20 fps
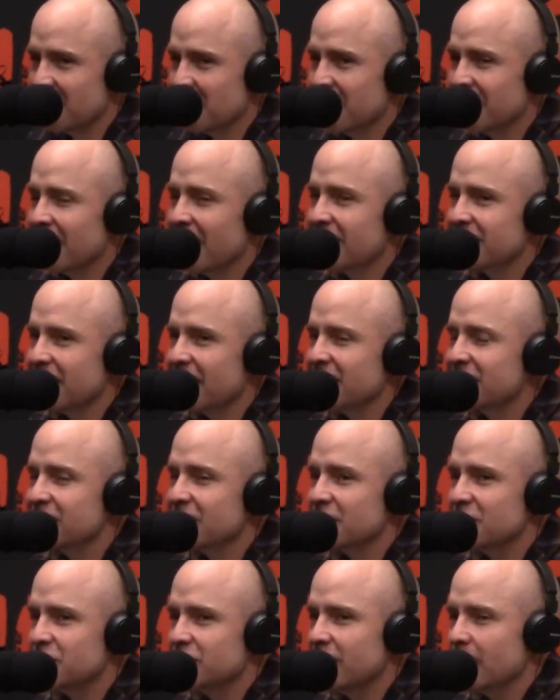I mean, that's
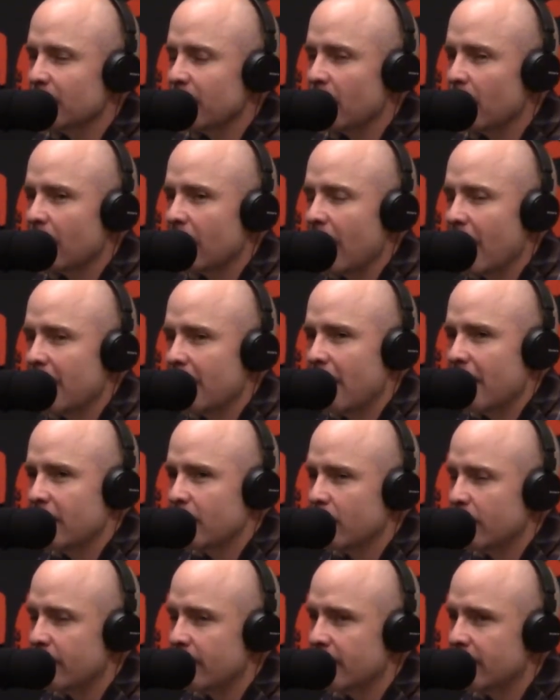legit. But I
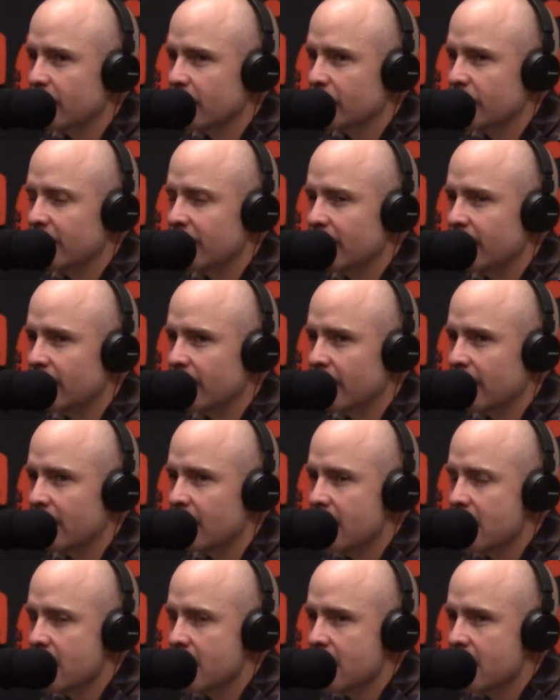don't think there's anything.